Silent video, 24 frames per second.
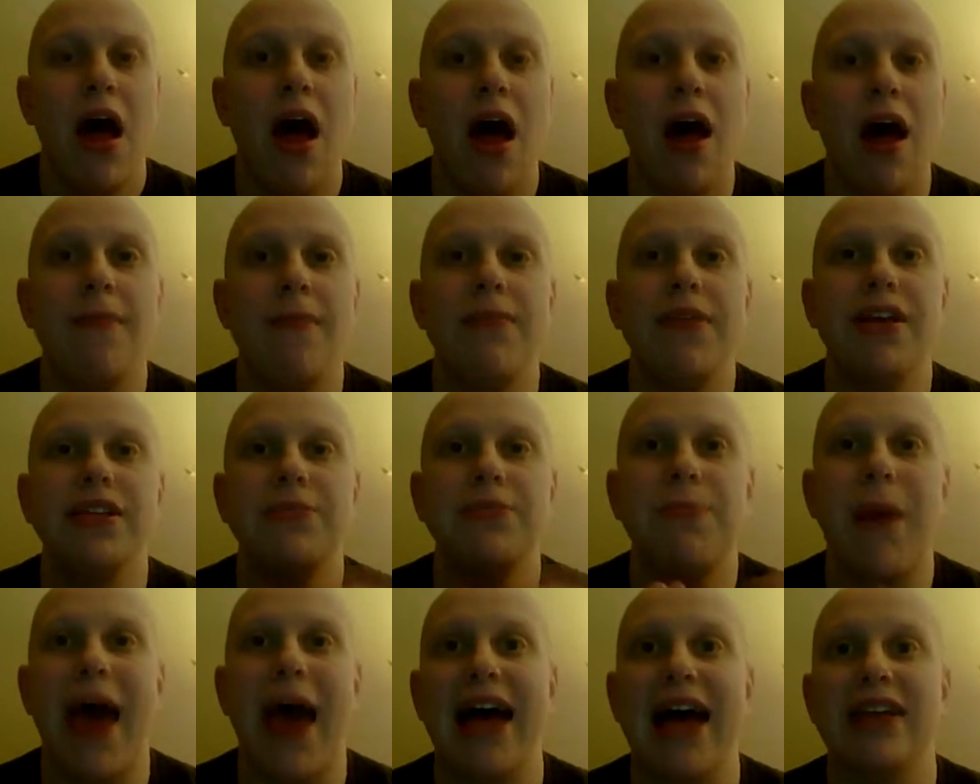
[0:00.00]
Um,
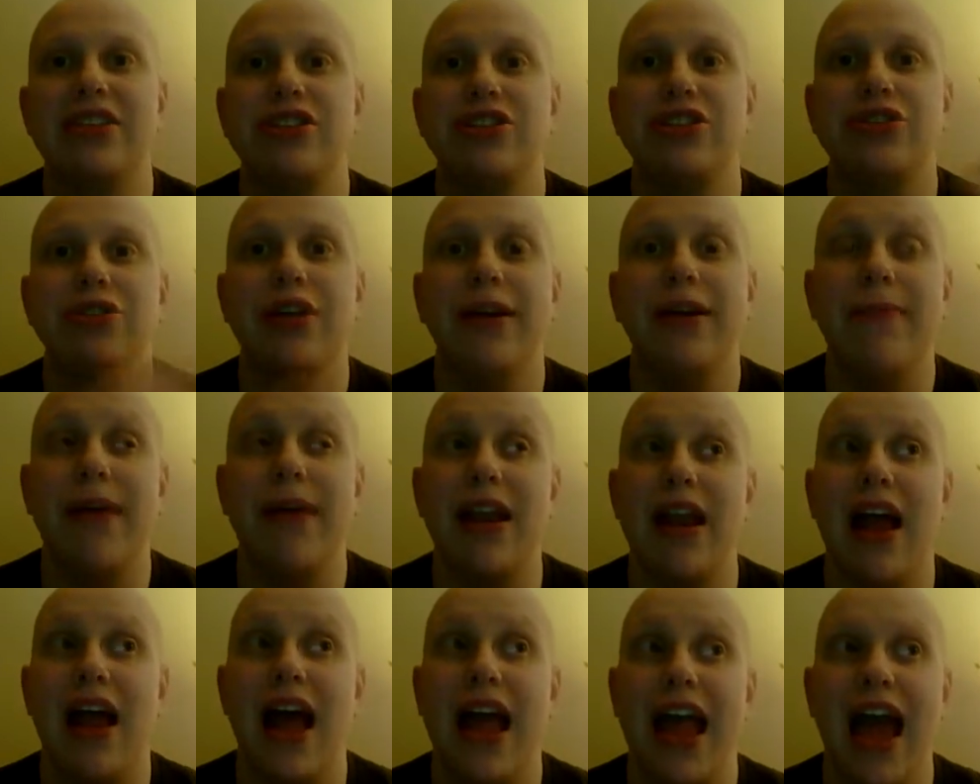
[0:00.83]
this past
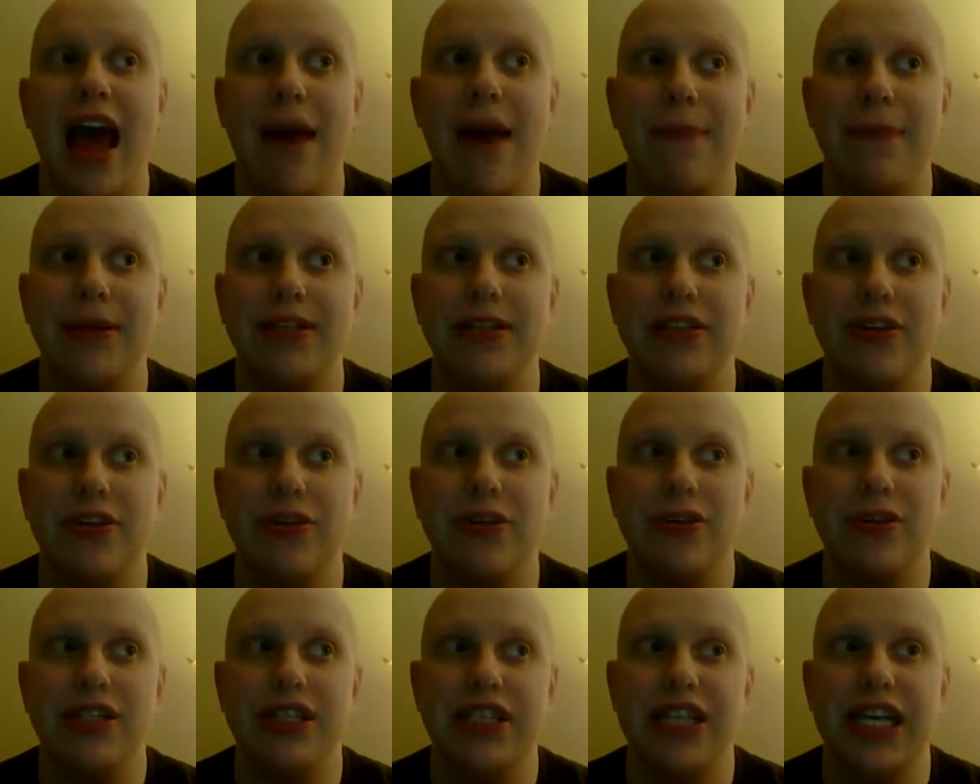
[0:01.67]
treatment, I happened to
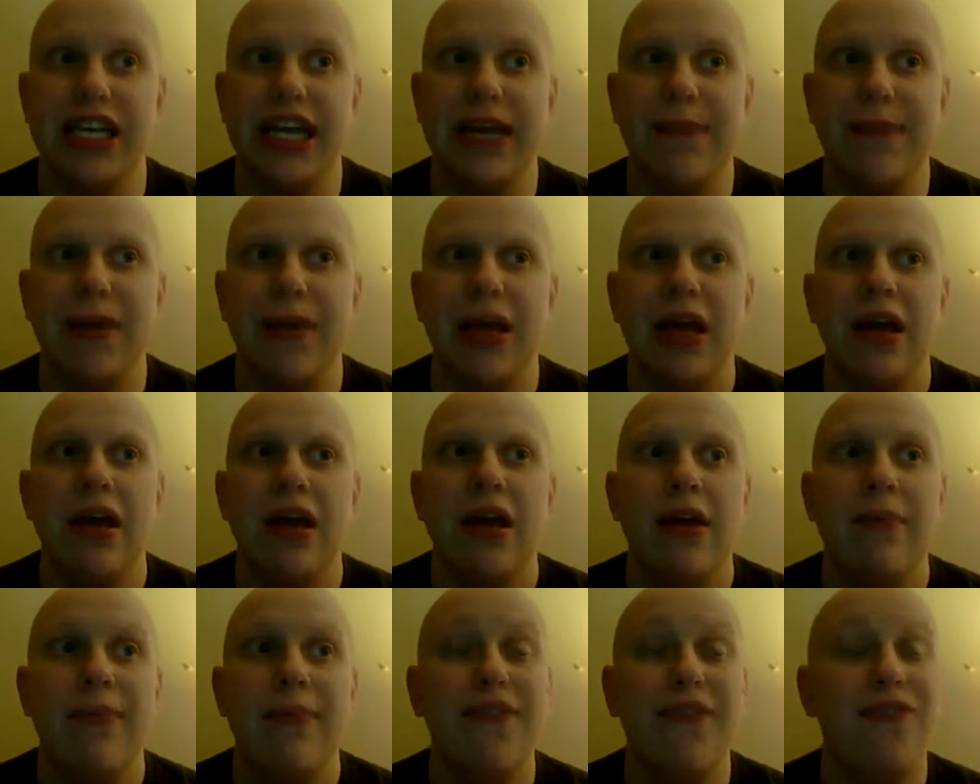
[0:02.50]
go to sleep
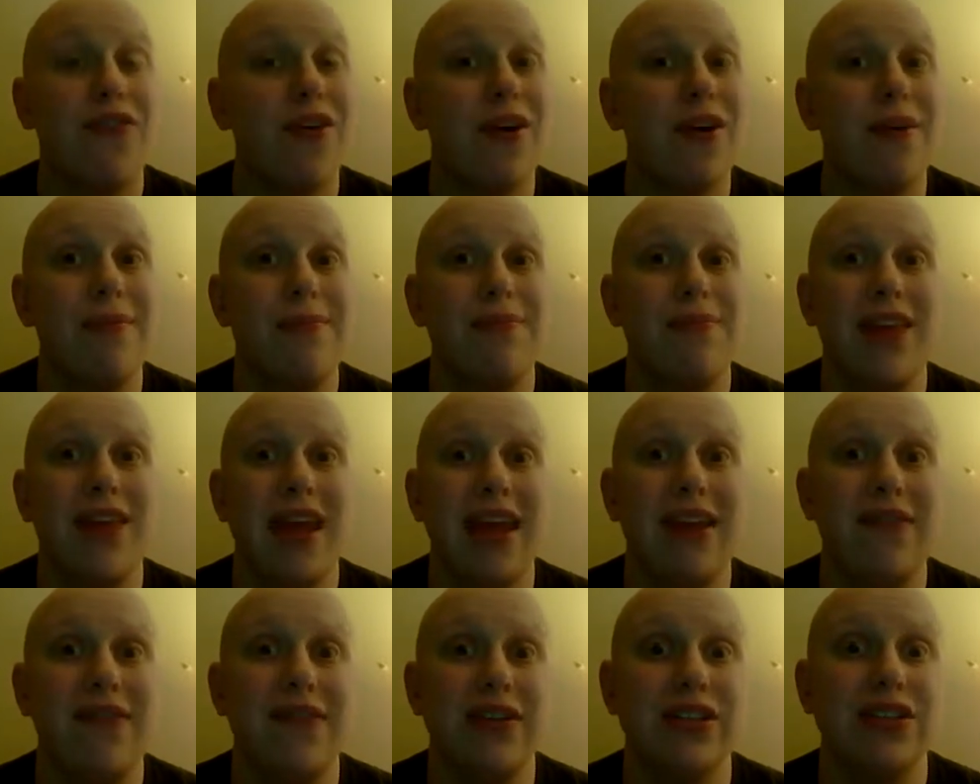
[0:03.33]
before they
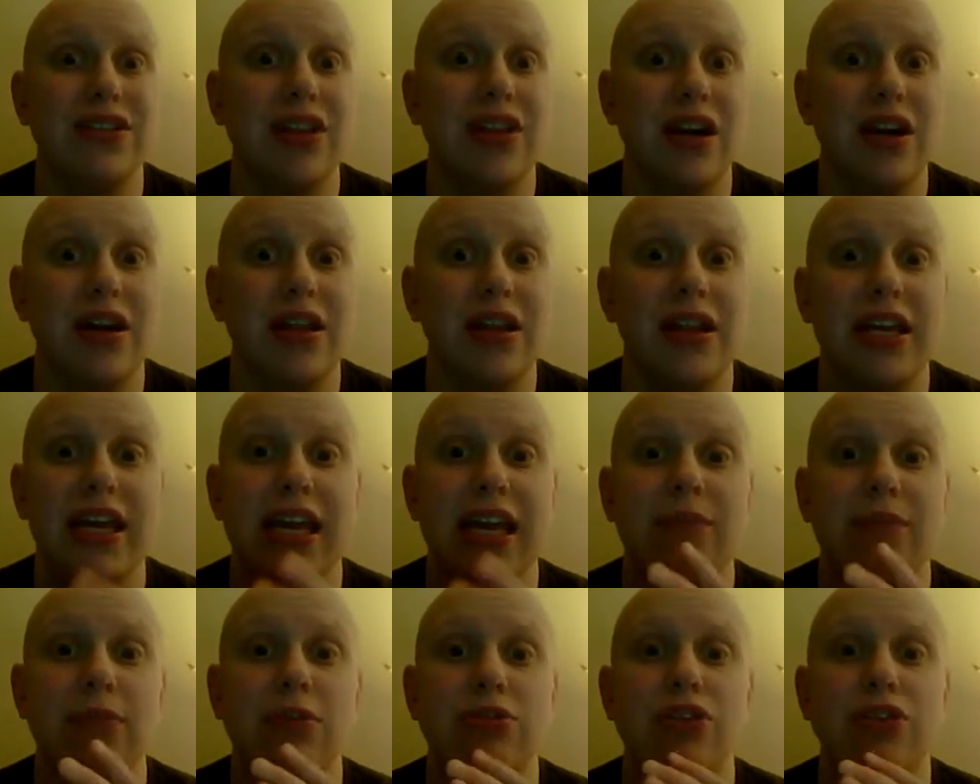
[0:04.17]
even started the
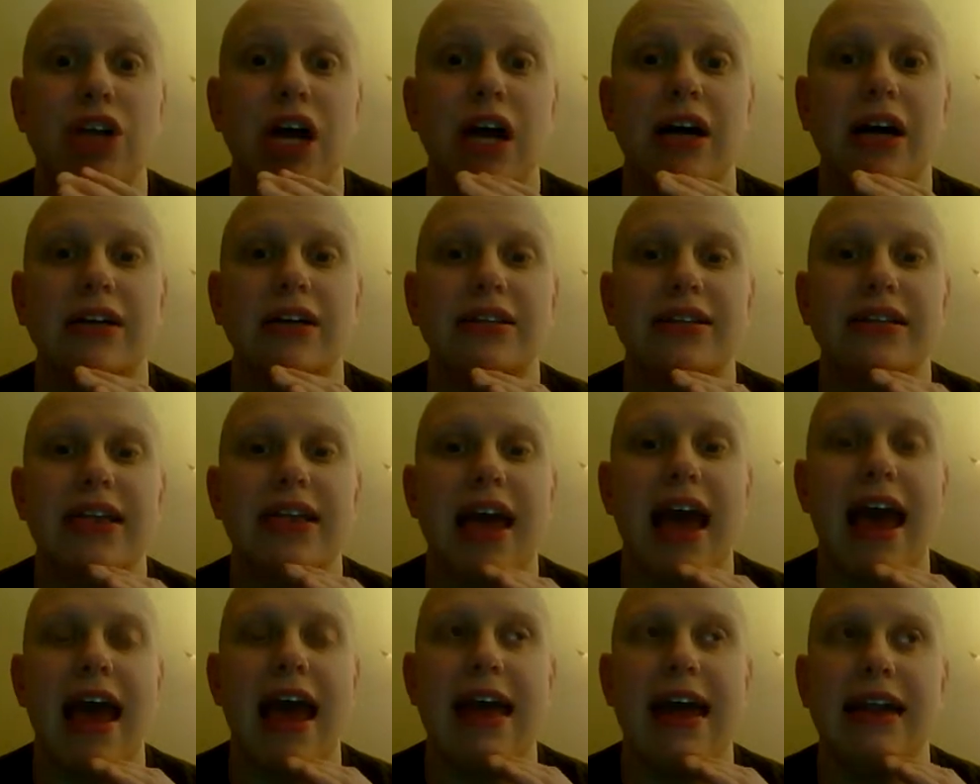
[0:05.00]
chemo drugs,
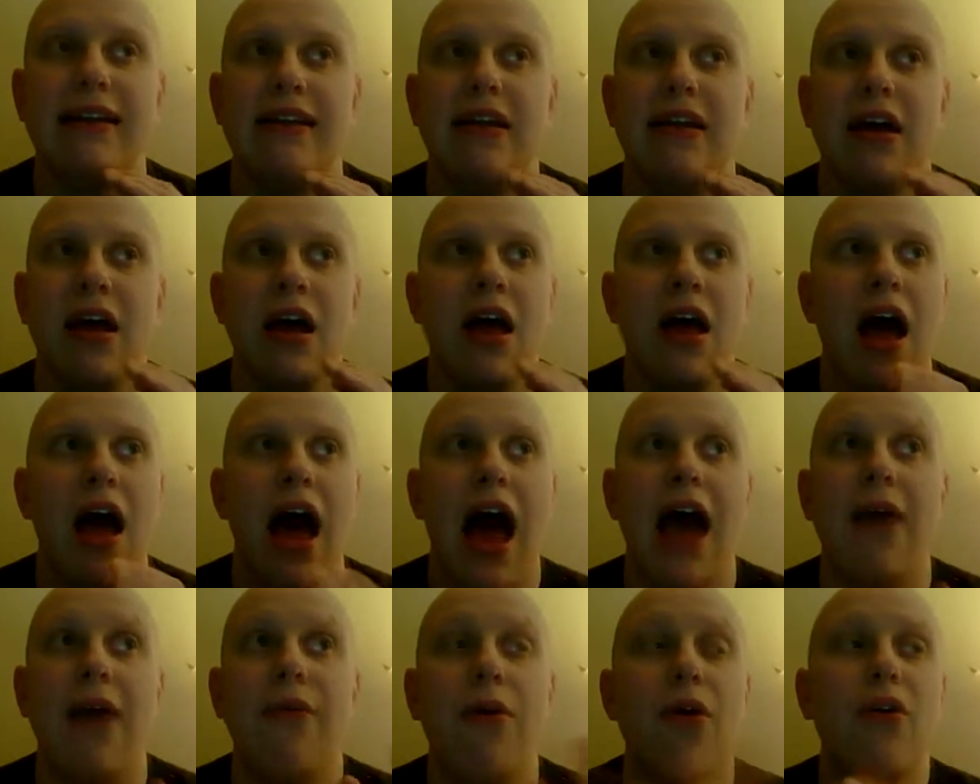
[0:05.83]
and
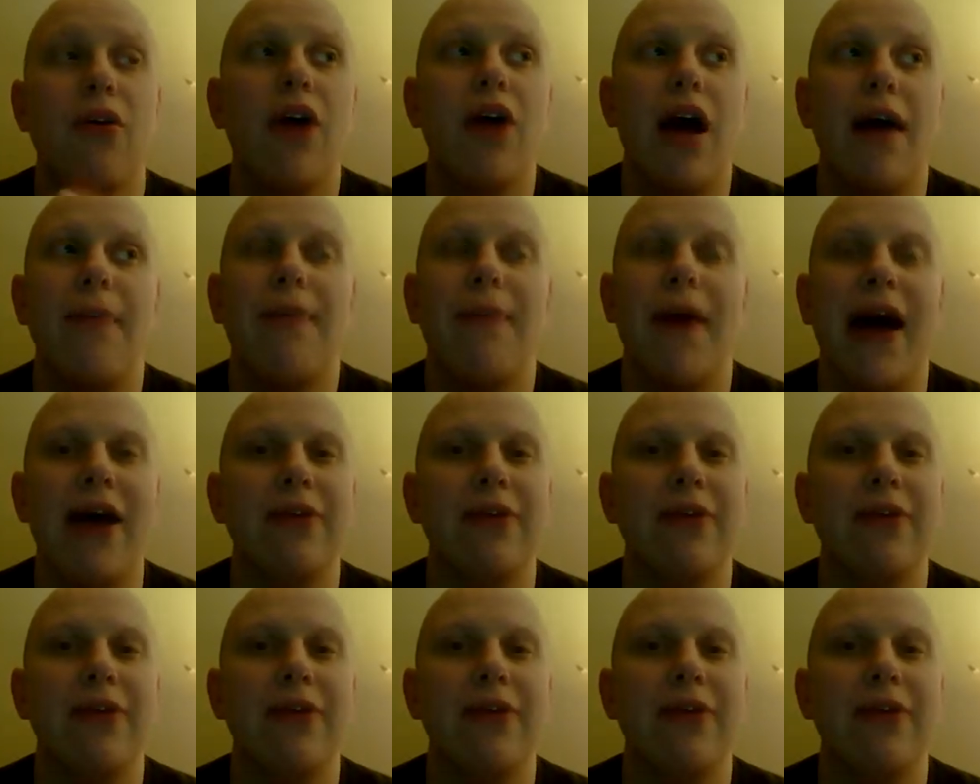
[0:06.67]
I woke up.